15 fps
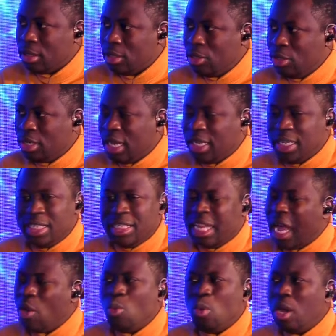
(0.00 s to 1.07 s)
You get it?
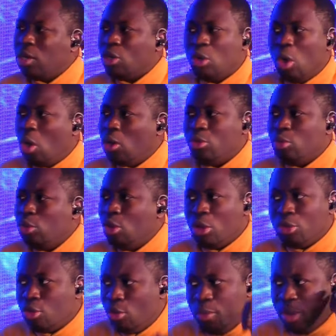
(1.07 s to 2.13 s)
That one, God will
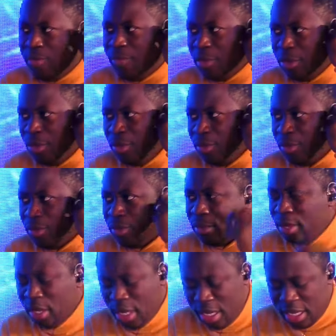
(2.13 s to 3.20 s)
not do it for you.
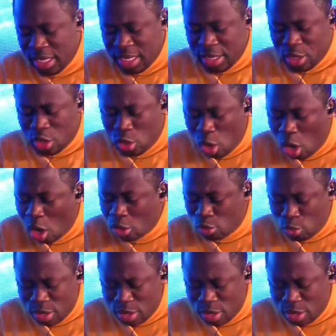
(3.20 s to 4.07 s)
God will